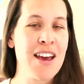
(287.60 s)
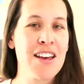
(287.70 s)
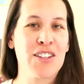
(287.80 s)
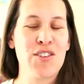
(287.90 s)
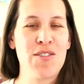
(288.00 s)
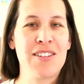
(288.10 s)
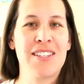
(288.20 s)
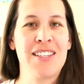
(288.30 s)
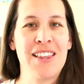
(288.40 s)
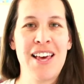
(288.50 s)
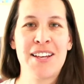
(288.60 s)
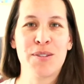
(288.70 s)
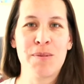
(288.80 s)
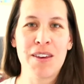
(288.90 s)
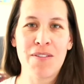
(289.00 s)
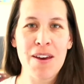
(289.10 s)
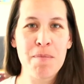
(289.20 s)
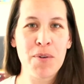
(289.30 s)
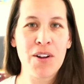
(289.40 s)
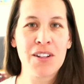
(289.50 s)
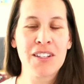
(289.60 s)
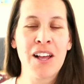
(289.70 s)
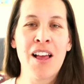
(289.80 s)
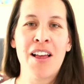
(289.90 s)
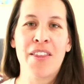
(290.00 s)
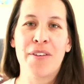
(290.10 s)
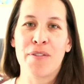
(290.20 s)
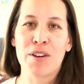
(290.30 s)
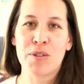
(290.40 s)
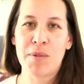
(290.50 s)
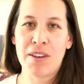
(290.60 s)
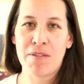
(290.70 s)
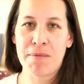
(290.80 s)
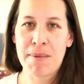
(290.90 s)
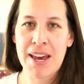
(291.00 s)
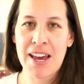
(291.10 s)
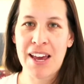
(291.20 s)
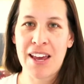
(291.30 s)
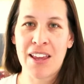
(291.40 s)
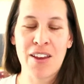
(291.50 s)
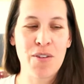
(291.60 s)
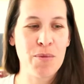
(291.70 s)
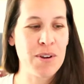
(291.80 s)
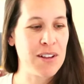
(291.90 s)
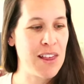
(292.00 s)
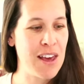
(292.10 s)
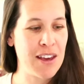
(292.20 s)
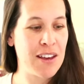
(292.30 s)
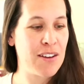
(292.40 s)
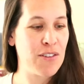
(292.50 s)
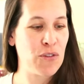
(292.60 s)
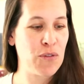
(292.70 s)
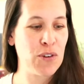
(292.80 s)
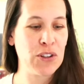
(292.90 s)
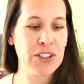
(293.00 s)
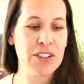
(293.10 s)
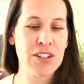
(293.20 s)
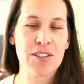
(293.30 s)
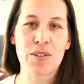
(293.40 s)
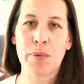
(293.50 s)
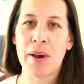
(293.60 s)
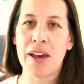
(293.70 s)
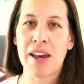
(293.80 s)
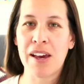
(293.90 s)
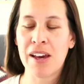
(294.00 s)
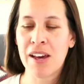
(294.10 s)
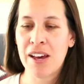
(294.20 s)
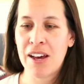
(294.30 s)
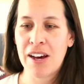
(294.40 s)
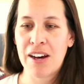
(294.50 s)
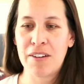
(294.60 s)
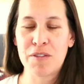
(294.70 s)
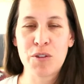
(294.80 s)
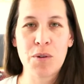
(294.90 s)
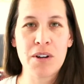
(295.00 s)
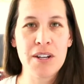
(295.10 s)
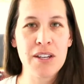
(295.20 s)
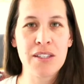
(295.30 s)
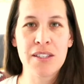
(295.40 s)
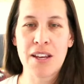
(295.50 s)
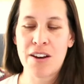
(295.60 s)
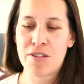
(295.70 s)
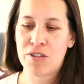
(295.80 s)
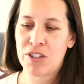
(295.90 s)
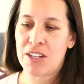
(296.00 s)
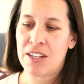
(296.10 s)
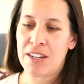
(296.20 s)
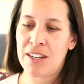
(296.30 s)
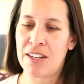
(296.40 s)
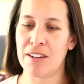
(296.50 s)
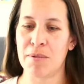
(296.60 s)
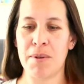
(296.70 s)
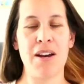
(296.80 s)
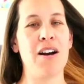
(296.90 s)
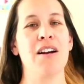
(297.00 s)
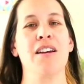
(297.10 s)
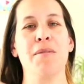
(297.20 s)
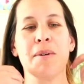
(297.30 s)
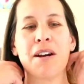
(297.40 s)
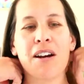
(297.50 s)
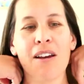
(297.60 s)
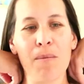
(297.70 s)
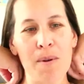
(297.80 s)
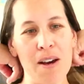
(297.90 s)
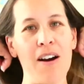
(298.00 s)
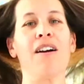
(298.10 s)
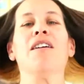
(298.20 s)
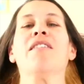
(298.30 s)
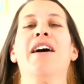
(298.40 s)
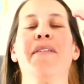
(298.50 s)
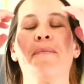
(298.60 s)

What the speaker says: So this is the last week of April, the first week of May. We're like full in the swing of Taurus energy. Here we are. Here we are. Here we are. All right.